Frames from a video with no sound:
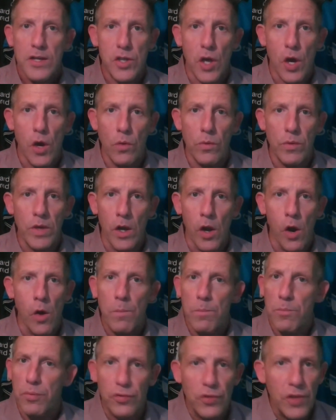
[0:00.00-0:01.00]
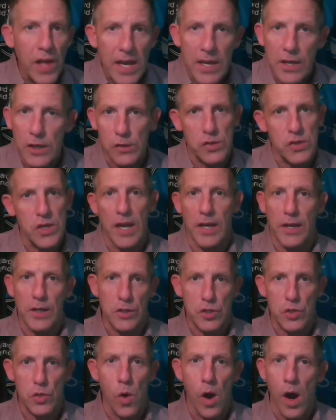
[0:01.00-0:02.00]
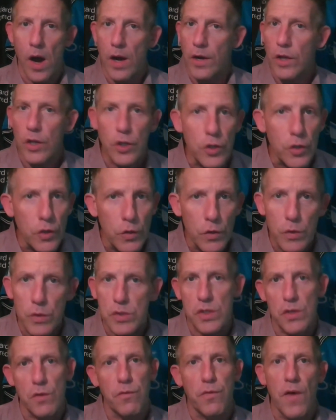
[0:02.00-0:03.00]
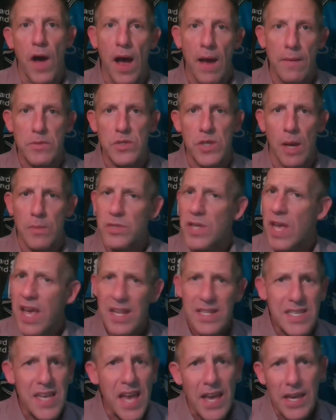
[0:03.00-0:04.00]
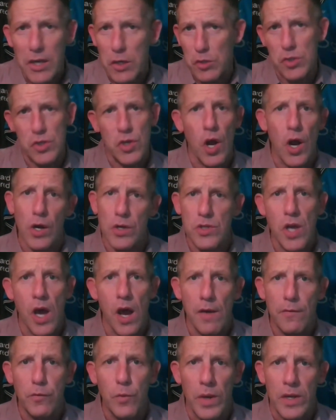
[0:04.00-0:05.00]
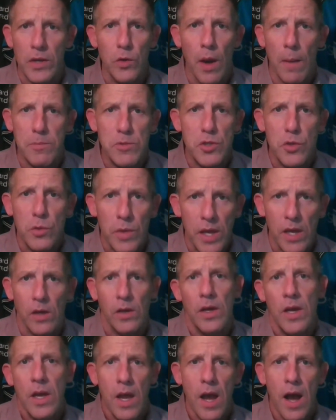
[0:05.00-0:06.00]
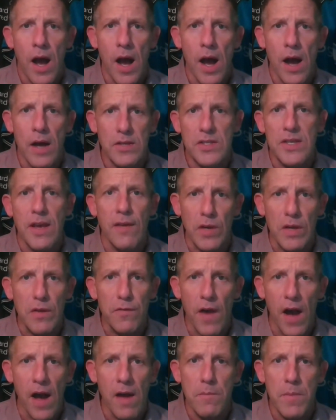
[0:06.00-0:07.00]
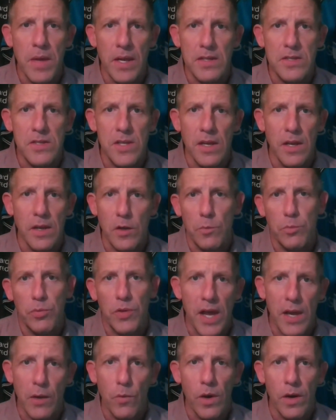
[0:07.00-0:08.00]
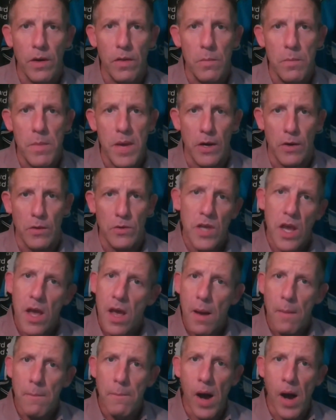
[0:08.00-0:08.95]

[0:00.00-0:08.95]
So, play your second squad, use the 5 subs, take your stars off when you're up 2-0, 75 minutes in and you're playing one of the minnows.